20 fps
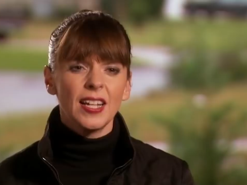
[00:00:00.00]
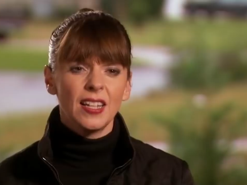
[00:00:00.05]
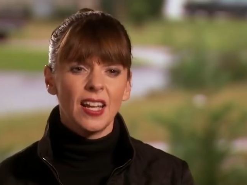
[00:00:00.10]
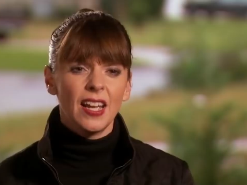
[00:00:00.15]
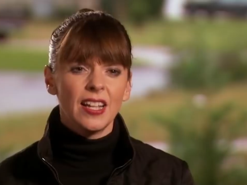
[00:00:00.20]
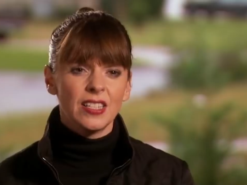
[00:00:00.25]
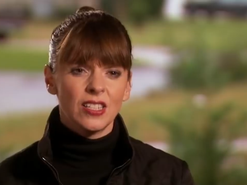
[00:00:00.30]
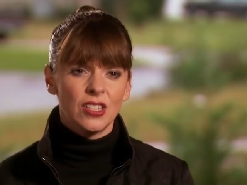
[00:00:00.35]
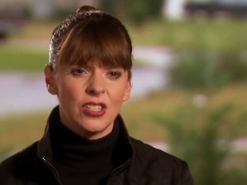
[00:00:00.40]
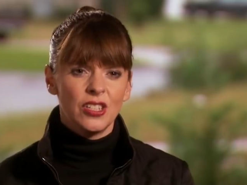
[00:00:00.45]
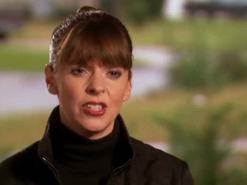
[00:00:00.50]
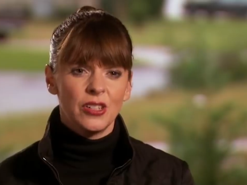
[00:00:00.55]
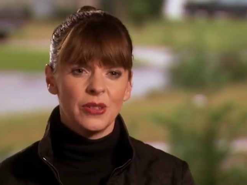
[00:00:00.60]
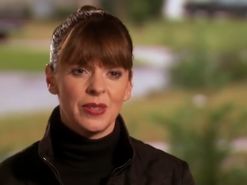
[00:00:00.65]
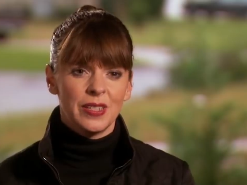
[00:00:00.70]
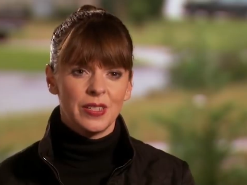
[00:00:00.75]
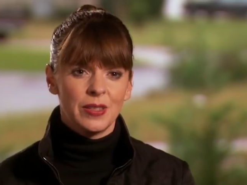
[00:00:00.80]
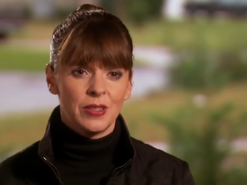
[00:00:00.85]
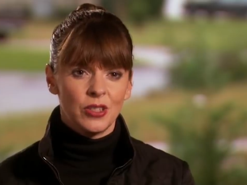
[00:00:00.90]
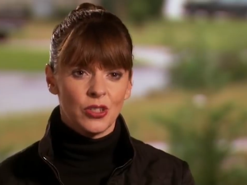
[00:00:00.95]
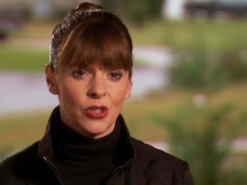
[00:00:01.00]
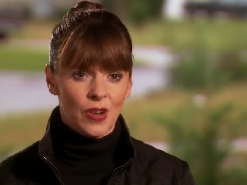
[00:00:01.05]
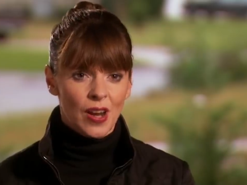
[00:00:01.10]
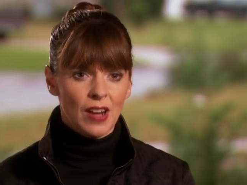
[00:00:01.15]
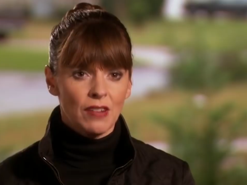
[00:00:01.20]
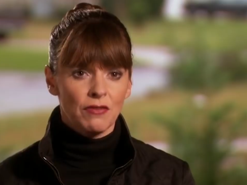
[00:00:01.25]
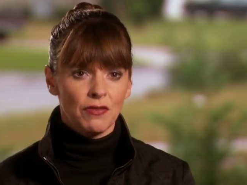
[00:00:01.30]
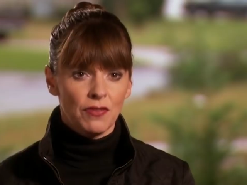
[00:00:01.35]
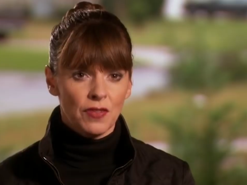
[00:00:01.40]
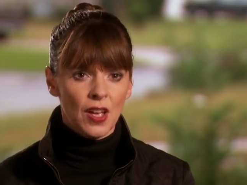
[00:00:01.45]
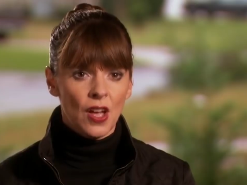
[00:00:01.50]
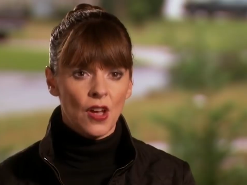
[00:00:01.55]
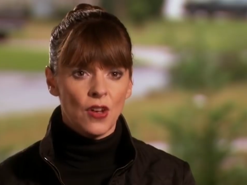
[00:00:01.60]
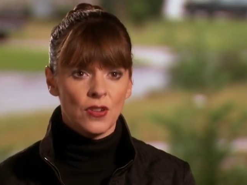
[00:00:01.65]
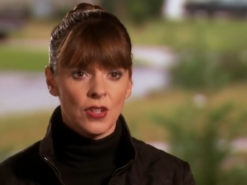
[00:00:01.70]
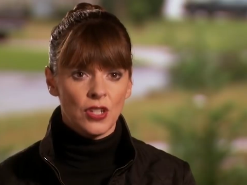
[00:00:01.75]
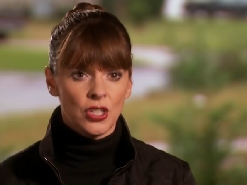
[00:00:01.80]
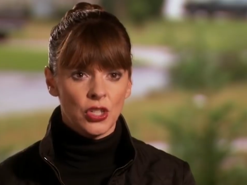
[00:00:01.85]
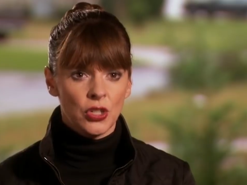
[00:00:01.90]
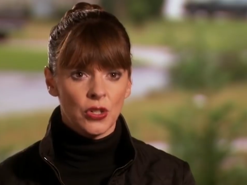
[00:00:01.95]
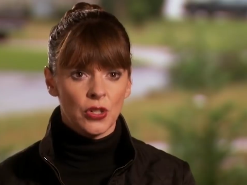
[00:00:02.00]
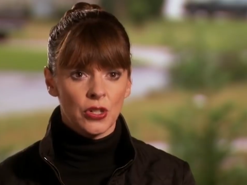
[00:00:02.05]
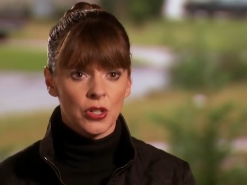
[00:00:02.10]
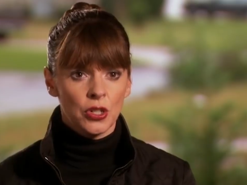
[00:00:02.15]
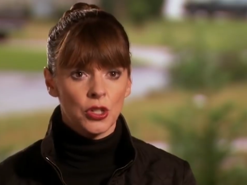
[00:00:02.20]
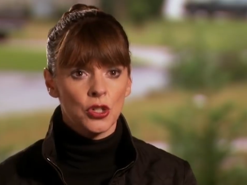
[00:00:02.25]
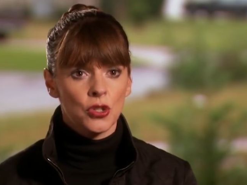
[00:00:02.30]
what I'd like to do is train Fiona to